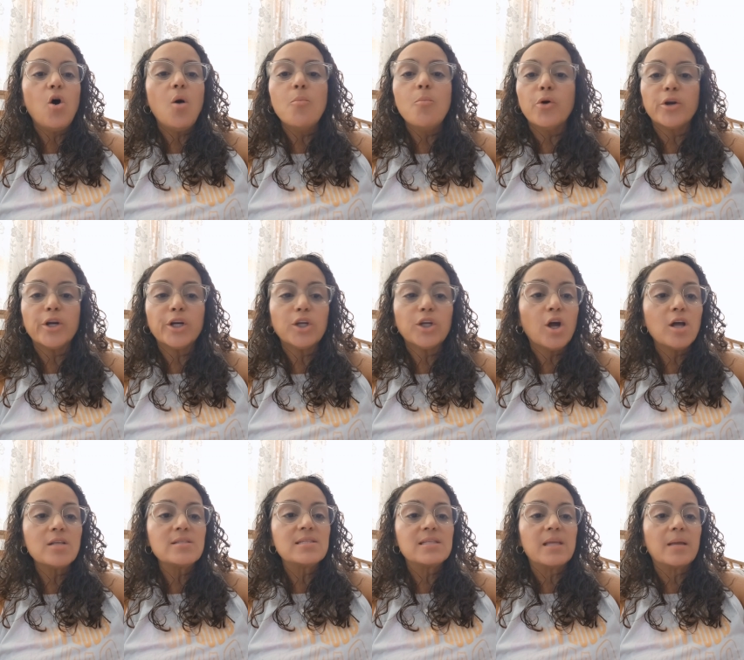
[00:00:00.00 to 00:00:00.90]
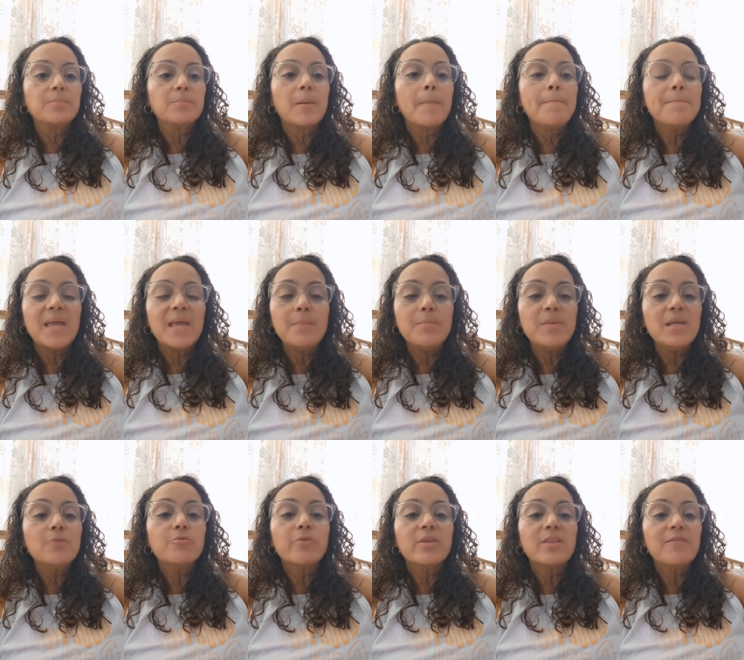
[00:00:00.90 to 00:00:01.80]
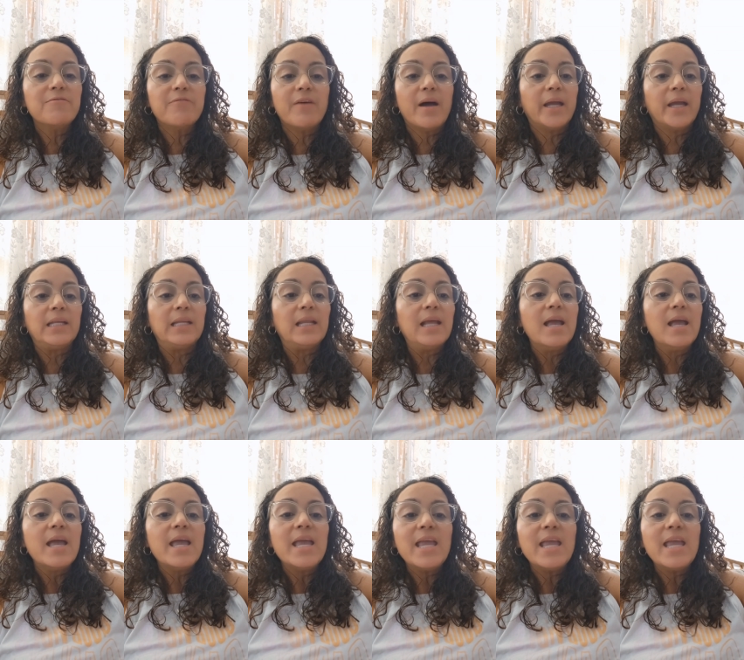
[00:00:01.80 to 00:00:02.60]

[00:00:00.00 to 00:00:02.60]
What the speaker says: or moral concept may be redefined